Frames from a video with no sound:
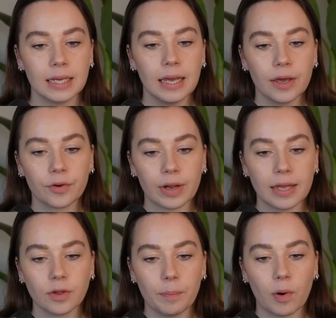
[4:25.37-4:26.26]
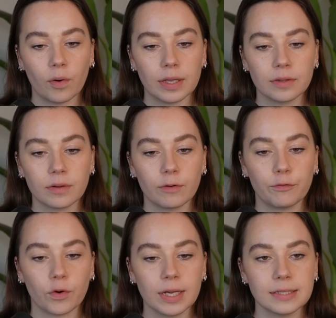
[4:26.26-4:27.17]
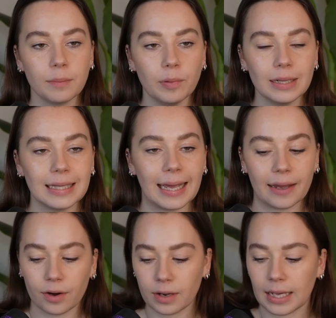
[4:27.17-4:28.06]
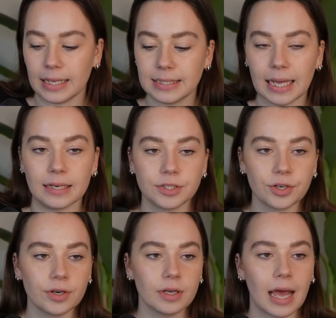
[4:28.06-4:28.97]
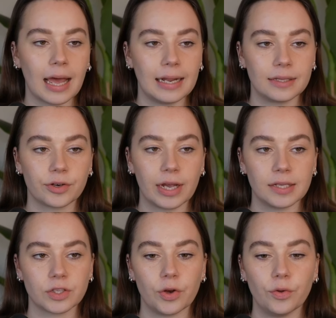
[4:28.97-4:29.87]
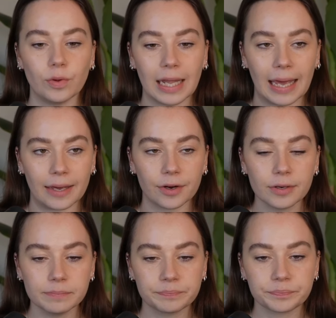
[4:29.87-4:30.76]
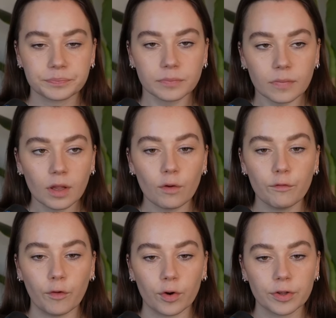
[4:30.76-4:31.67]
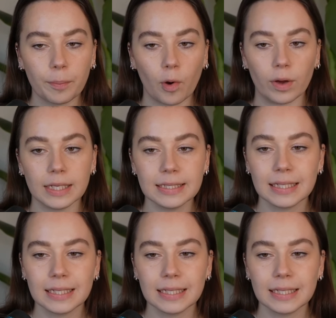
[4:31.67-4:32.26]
create a point, for example, there, hit enter, and it creates a new layer for the point.